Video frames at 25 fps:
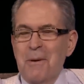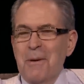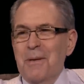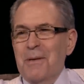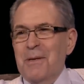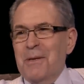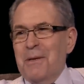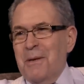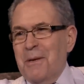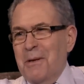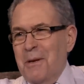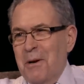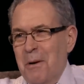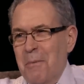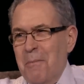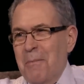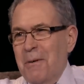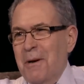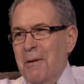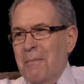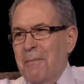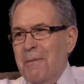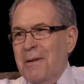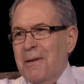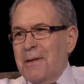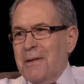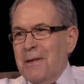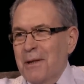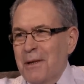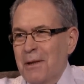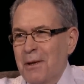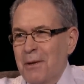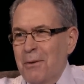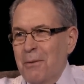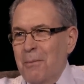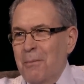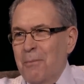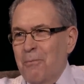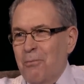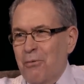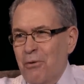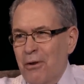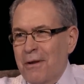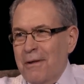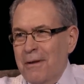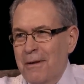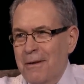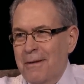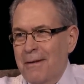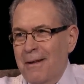So you open up this little
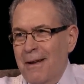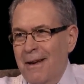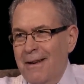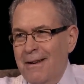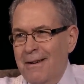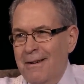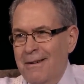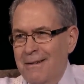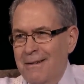Brooklyn diner.